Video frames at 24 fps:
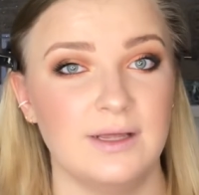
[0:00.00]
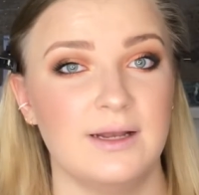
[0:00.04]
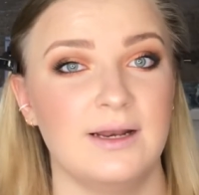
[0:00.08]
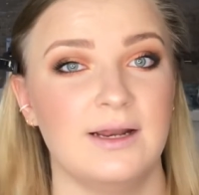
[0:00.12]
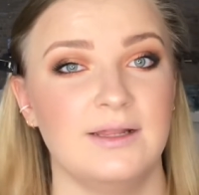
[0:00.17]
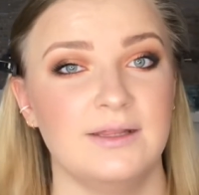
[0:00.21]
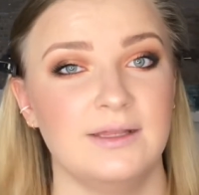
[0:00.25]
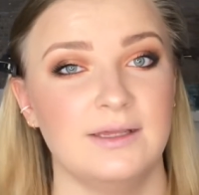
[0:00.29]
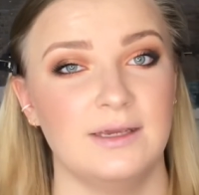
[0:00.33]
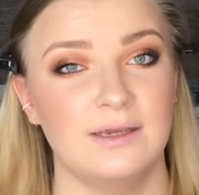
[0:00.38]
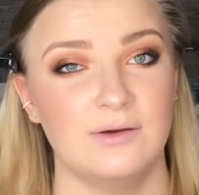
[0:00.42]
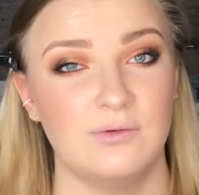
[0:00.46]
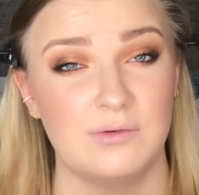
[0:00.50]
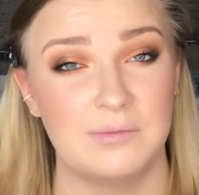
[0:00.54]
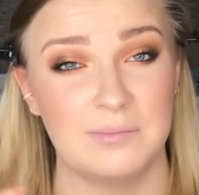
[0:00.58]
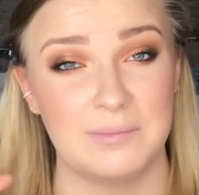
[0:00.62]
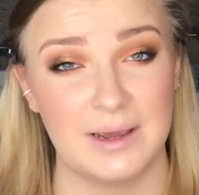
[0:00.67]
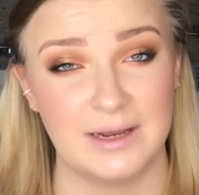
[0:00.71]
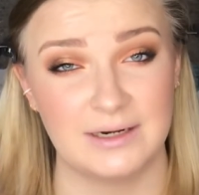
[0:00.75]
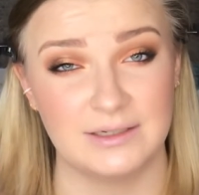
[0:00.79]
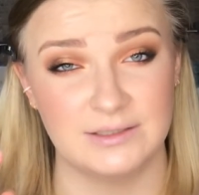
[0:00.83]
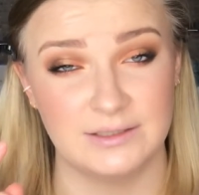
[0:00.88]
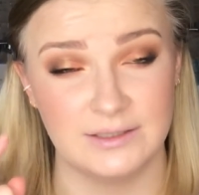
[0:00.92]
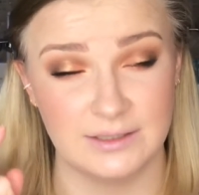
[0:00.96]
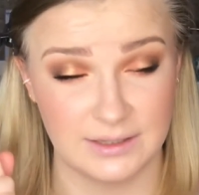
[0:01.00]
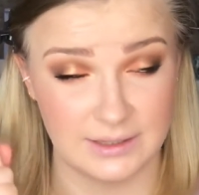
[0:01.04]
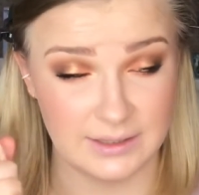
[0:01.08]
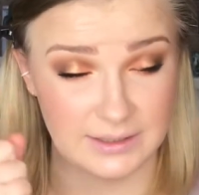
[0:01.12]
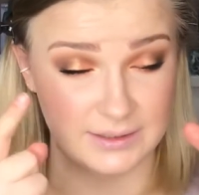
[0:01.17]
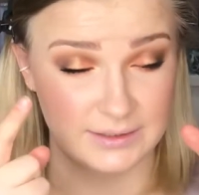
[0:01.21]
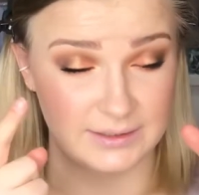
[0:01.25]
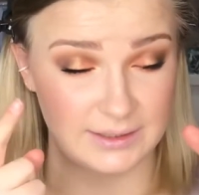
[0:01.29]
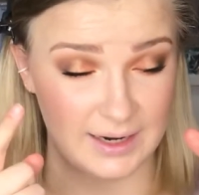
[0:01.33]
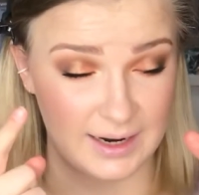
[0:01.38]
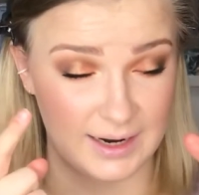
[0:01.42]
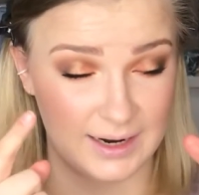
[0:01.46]
that I think it would match
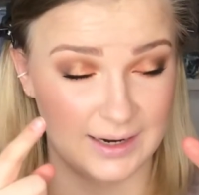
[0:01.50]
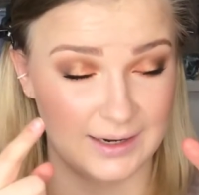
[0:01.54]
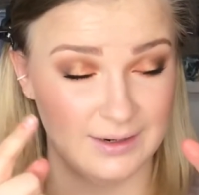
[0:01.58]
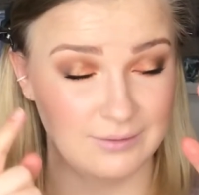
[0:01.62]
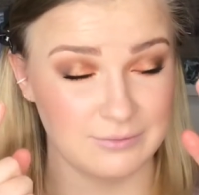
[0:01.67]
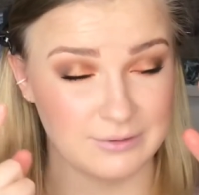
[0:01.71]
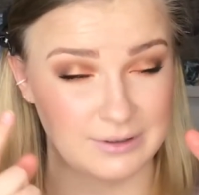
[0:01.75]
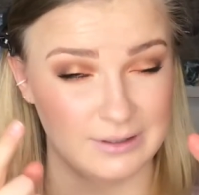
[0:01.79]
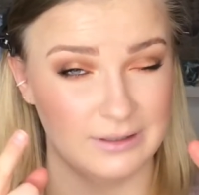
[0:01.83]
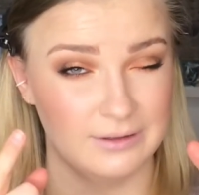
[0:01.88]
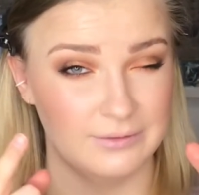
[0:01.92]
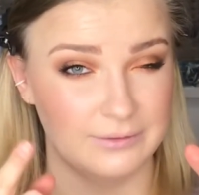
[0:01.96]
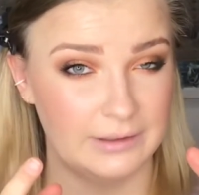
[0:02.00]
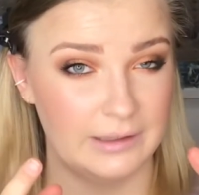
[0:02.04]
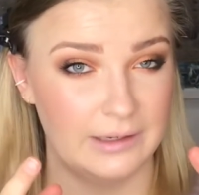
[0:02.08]
this eye really,